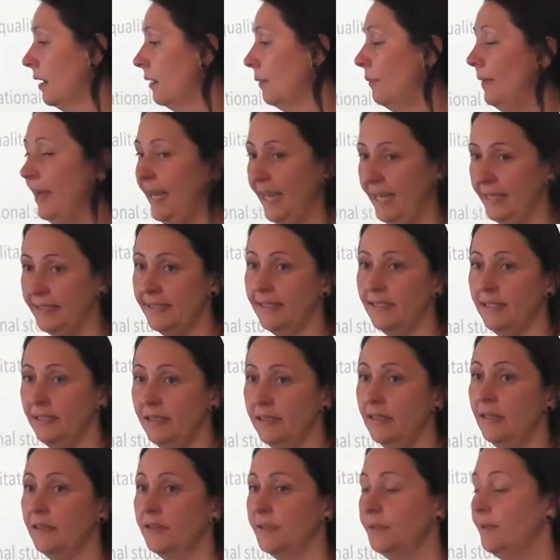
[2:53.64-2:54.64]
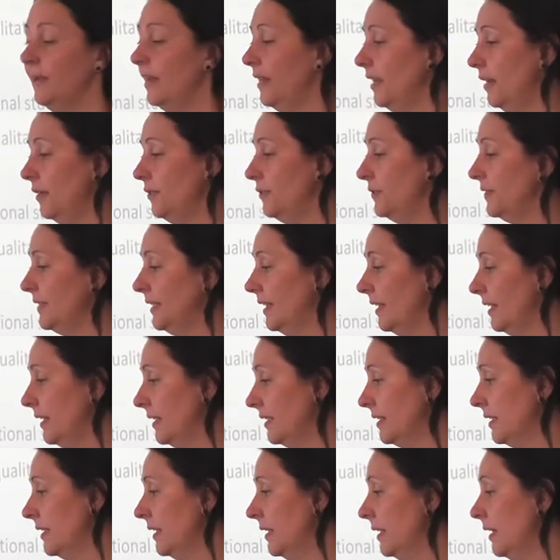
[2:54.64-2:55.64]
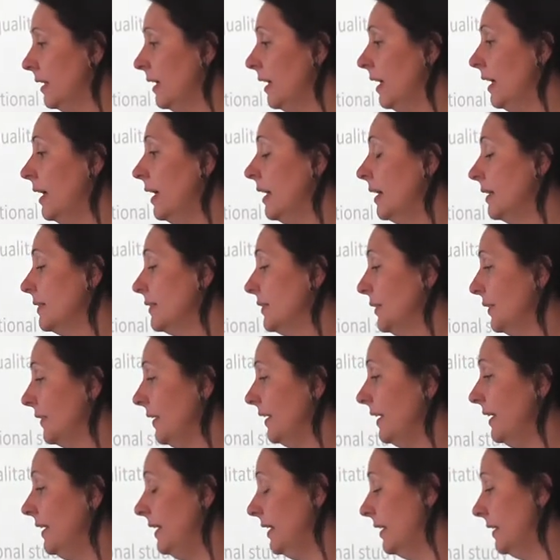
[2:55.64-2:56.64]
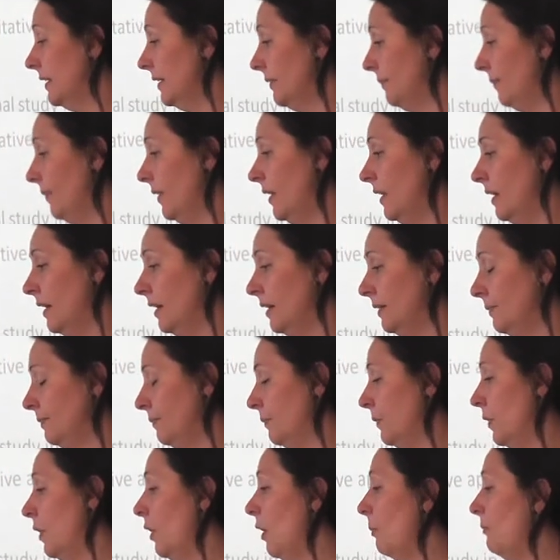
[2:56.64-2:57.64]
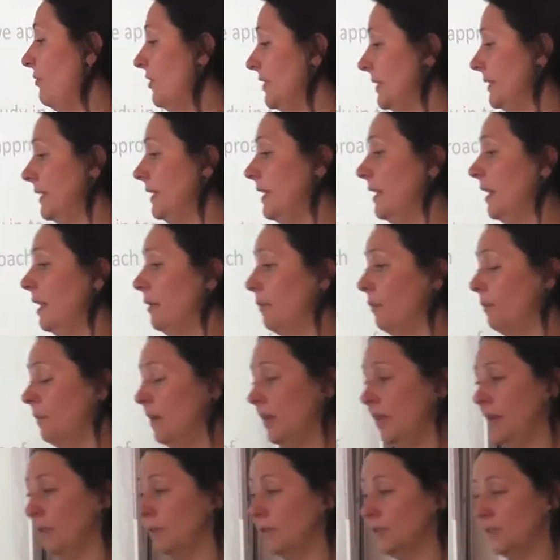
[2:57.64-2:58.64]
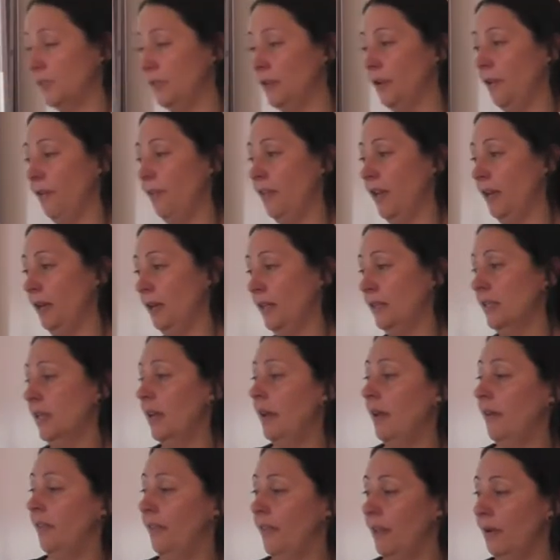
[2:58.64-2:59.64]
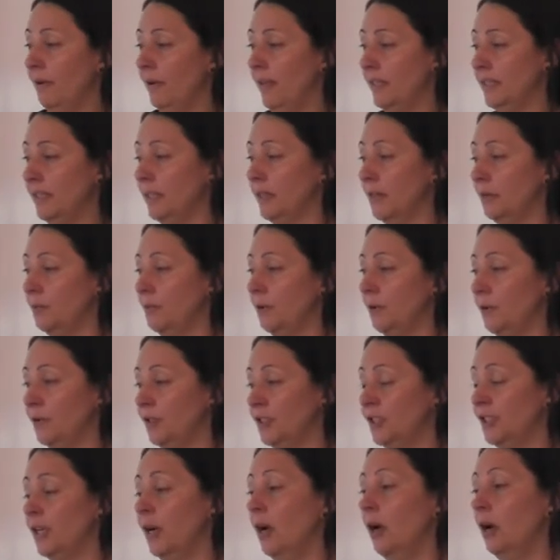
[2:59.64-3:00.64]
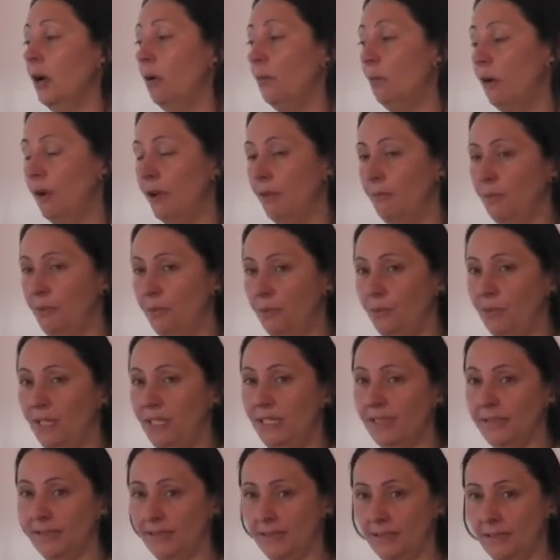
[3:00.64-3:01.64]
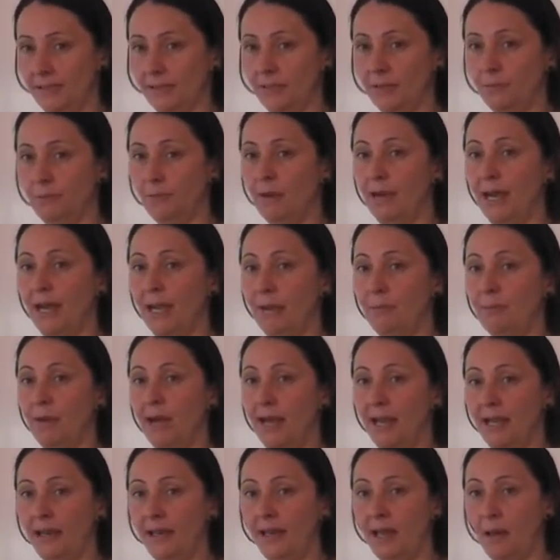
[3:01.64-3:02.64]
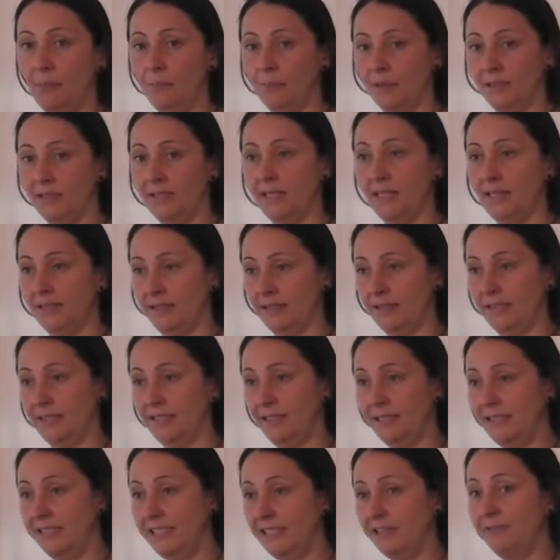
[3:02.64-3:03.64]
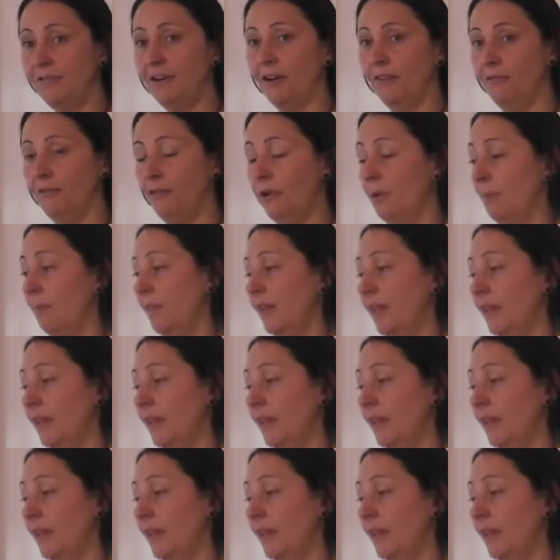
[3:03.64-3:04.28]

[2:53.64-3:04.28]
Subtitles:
Whereas in Australia and New Zealand, certainly, obviously there was not a theoretical approach. One of the reasons why my numbers differ from